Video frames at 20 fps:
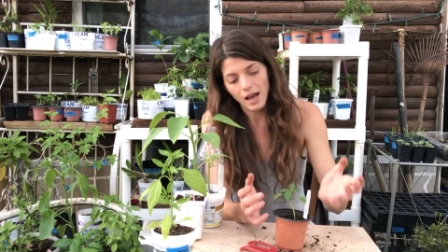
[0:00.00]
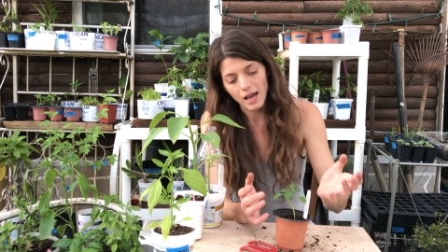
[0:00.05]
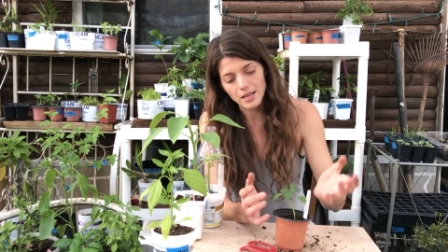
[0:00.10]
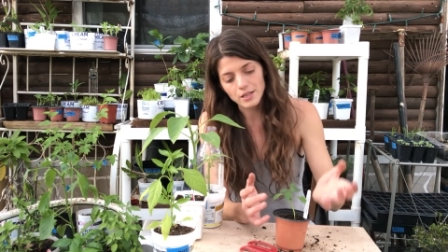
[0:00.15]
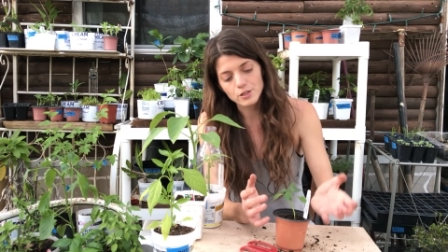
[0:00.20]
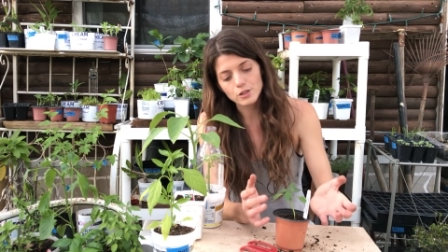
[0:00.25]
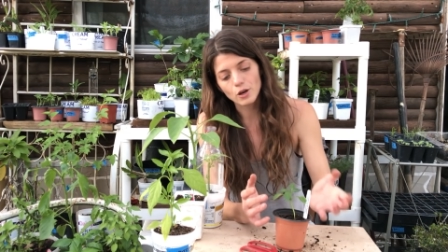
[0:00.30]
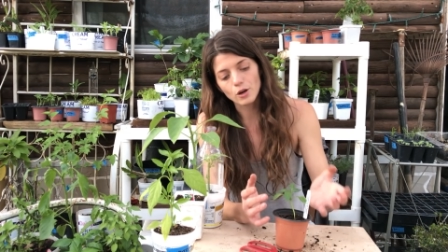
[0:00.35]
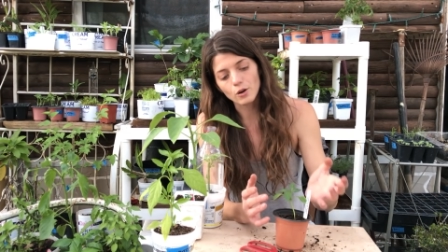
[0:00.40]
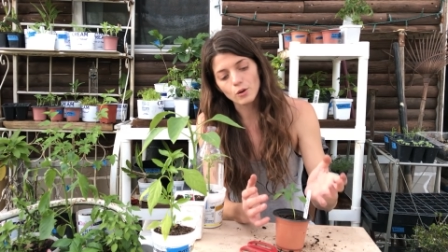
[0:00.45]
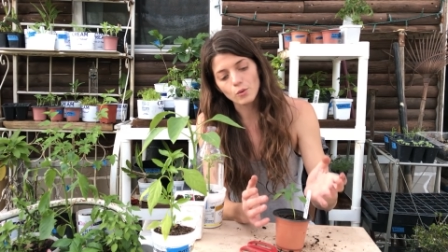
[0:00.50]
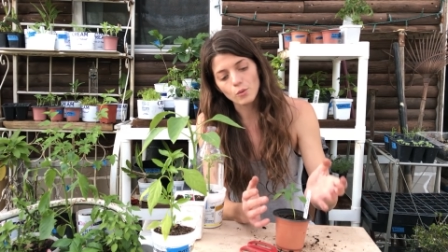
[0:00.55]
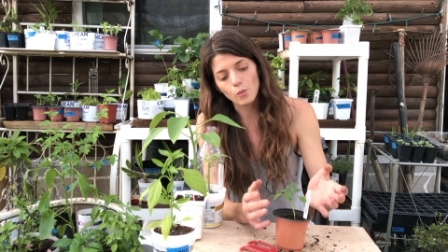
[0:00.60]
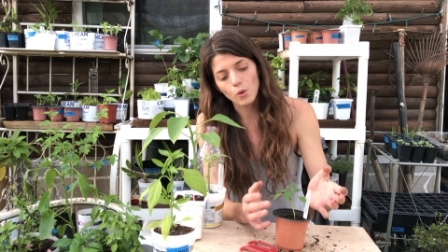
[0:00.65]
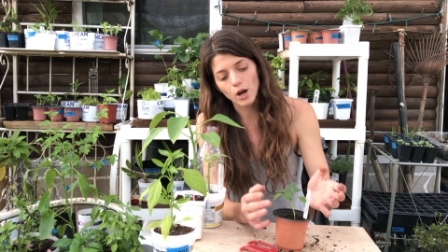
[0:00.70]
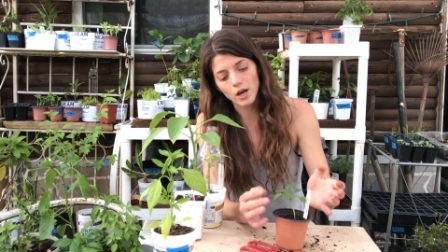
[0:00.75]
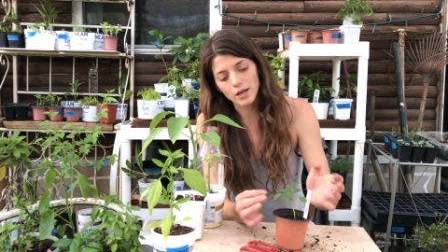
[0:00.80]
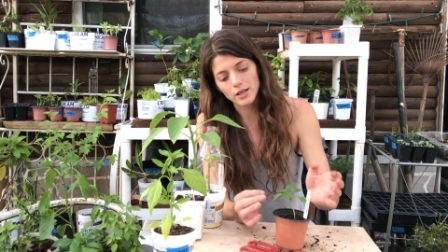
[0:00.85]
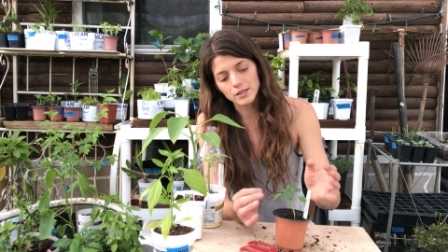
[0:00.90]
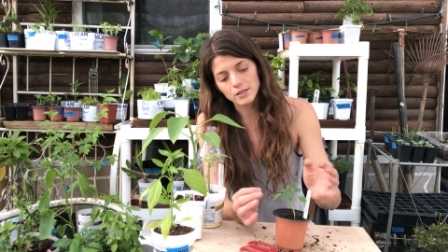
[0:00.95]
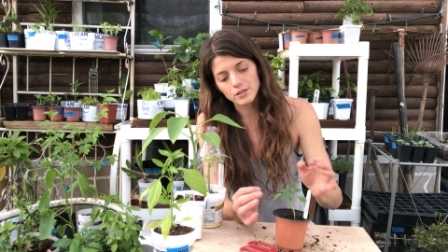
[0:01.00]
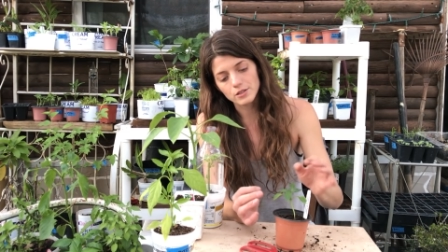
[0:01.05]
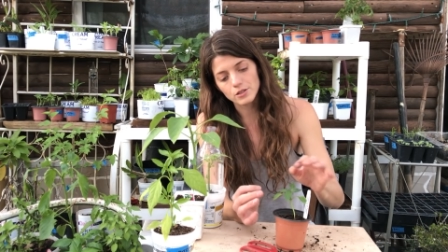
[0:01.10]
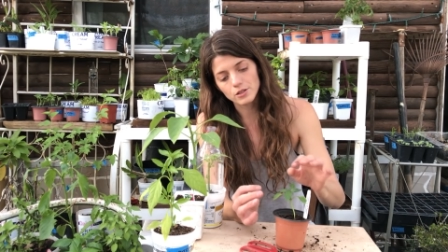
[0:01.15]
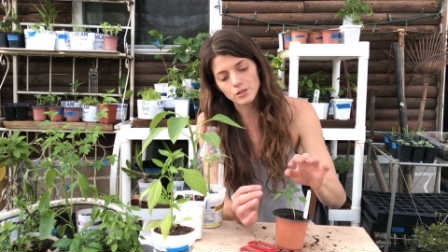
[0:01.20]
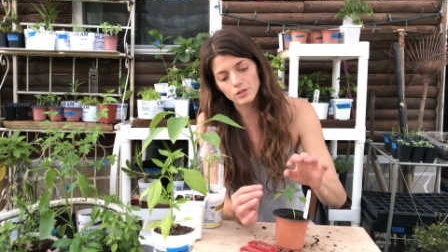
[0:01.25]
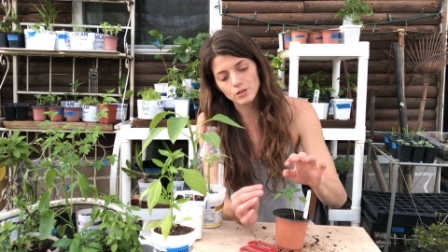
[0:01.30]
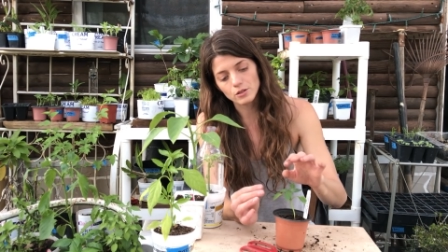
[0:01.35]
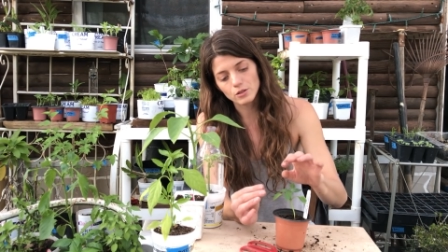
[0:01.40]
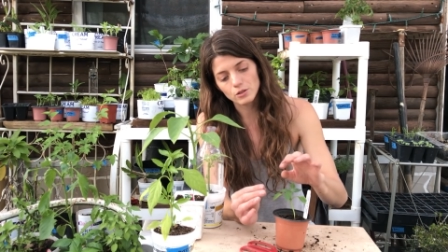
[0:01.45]
I don't want
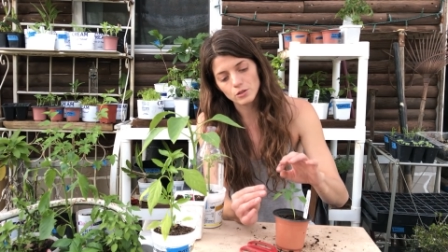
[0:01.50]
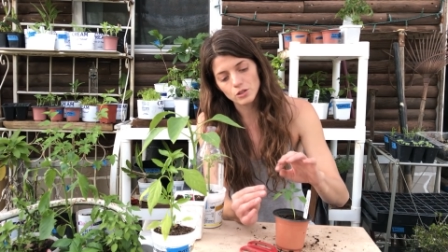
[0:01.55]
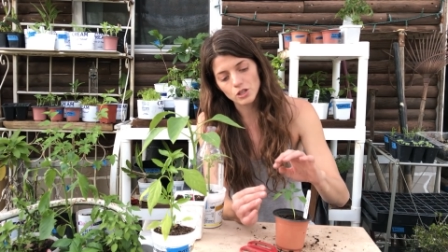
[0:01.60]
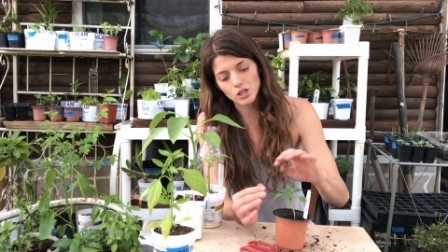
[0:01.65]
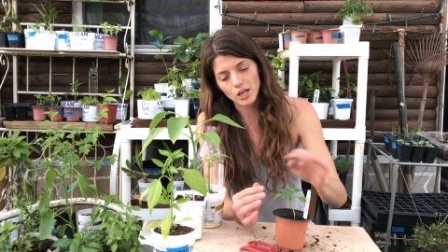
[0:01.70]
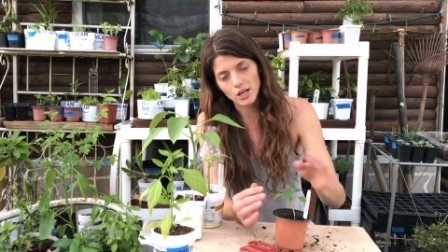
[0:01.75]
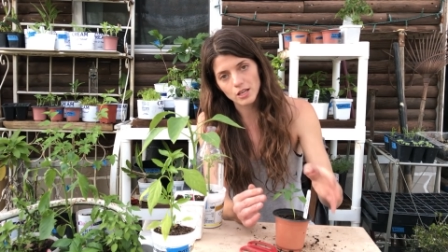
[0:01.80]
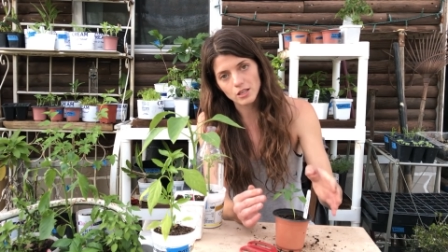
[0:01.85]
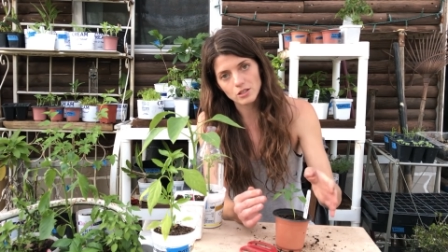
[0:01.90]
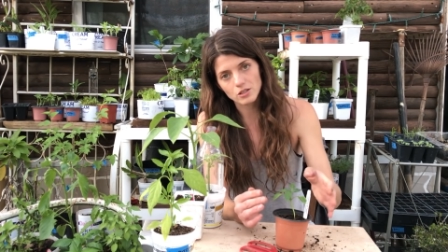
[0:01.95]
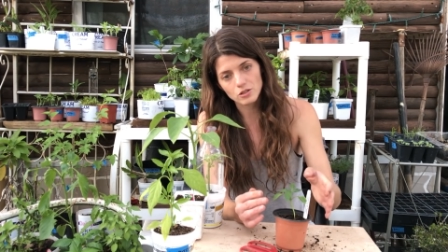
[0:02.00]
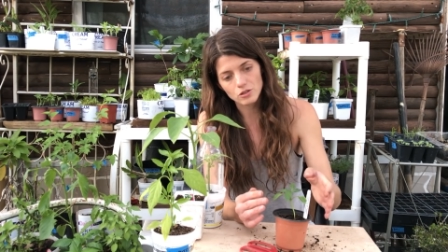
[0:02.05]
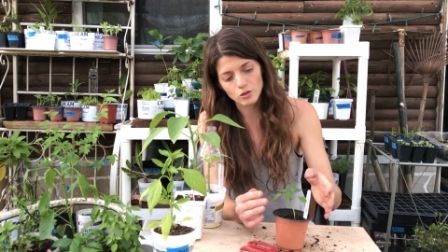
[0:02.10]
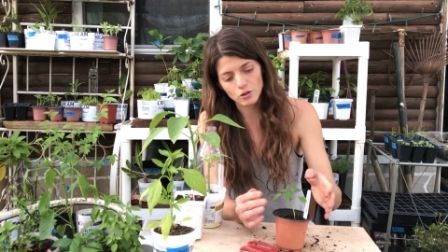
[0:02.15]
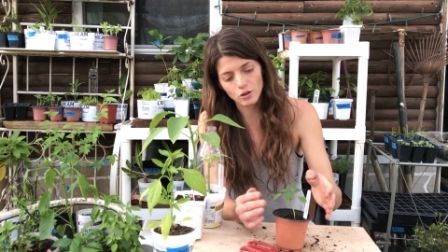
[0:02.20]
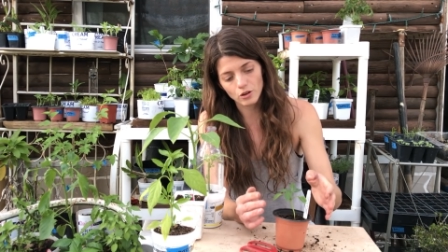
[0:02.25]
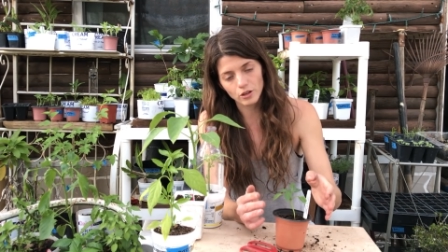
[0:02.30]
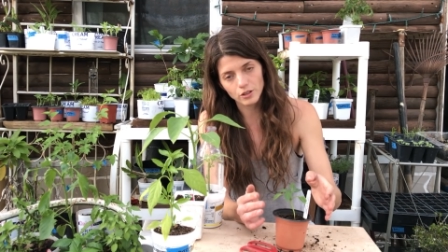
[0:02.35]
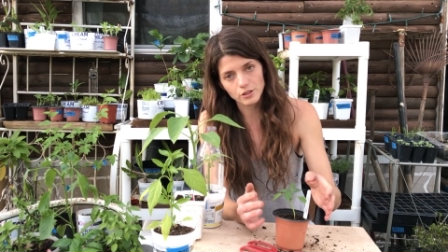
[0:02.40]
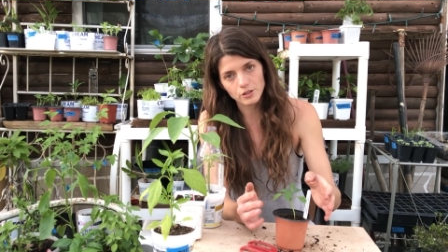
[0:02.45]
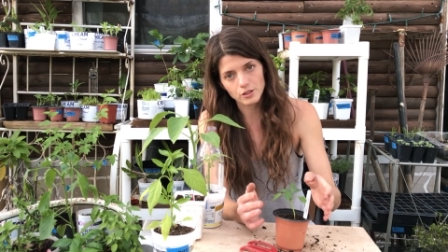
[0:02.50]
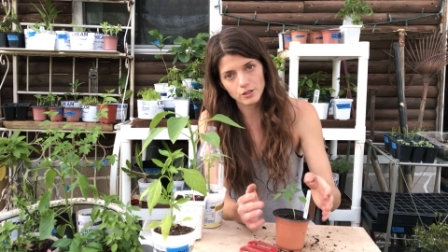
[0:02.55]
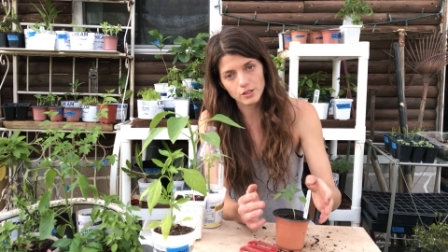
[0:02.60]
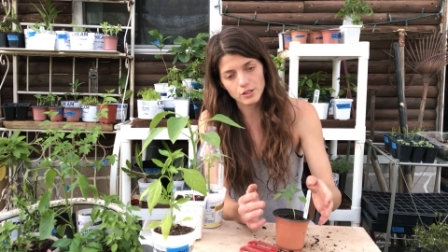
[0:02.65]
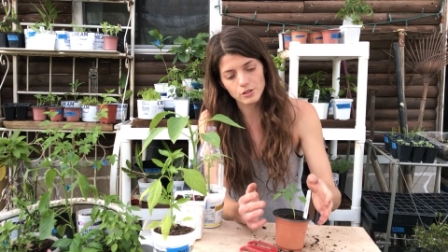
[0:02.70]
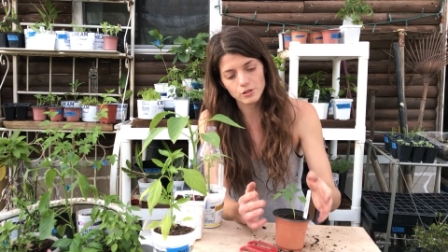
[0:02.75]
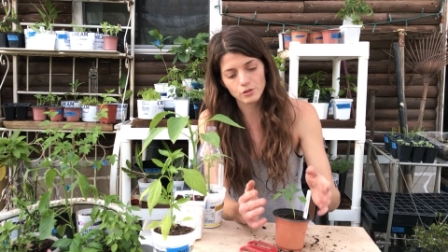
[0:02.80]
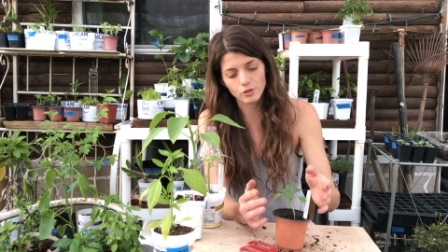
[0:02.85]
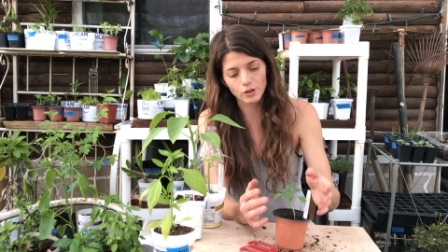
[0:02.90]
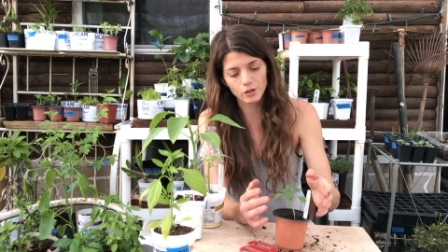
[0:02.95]
to change or alter
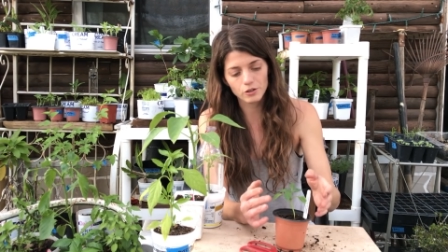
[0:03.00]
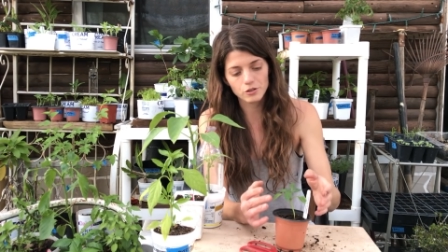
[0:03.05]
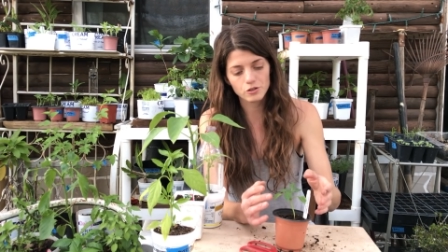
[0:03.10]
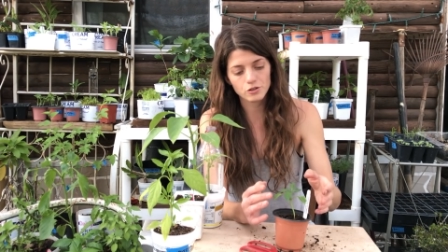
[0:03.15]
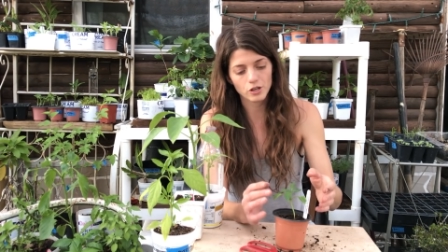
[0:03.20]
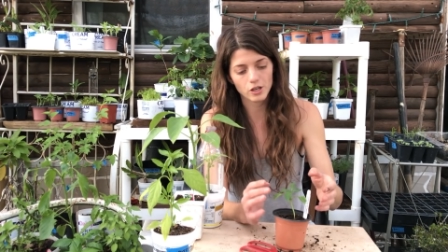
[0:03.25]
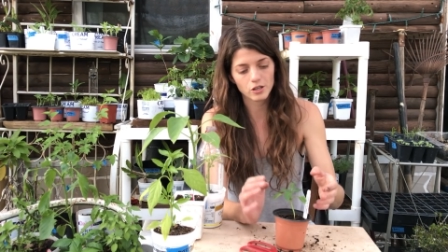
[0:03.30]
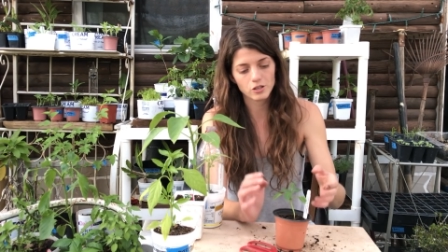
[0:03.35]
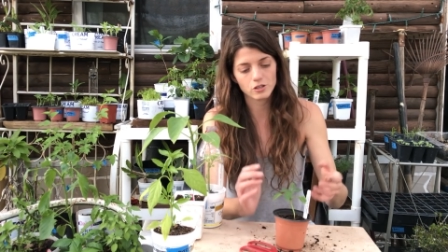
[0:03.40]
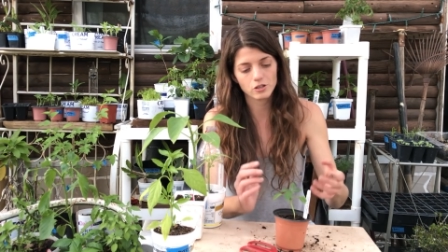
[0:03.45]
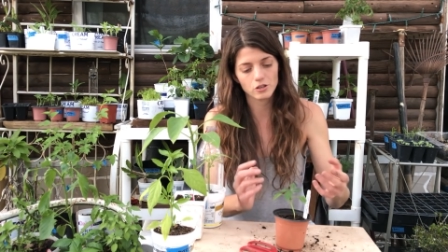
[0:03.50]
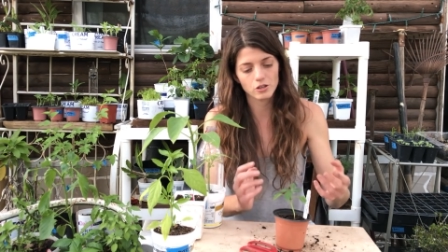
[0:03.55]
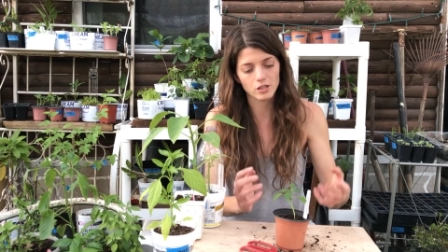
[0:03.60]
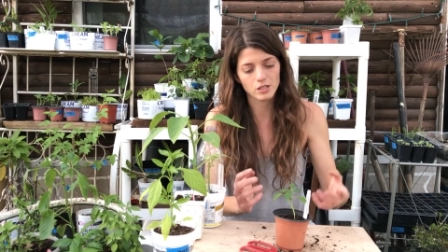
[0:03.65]
this growth structure